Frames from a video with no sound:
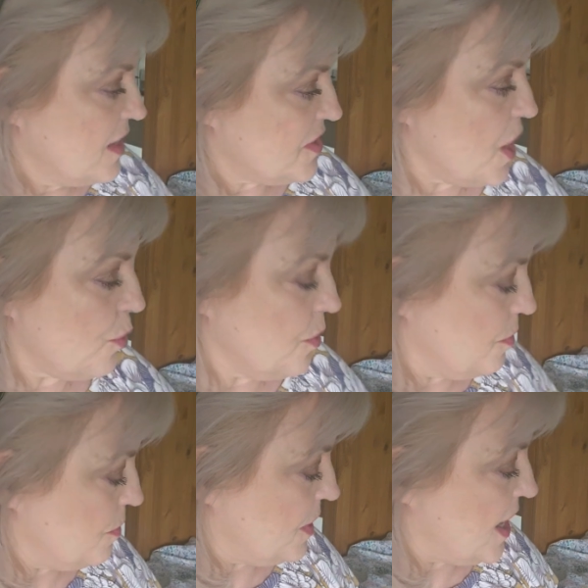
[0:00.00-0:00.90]
So
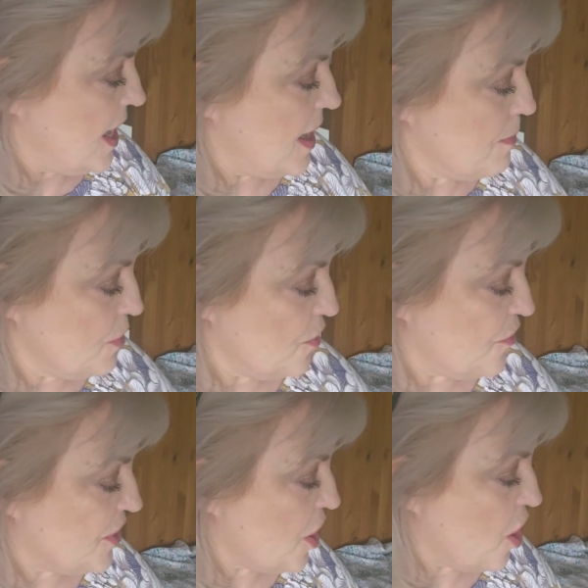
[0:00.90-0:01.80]

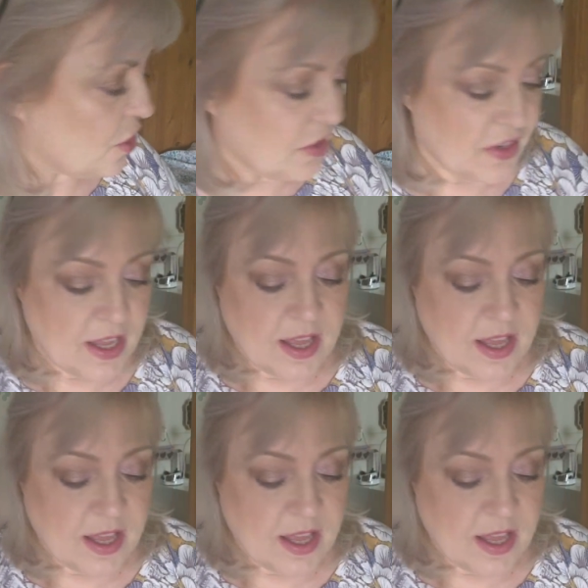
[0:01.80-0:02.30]
moving on,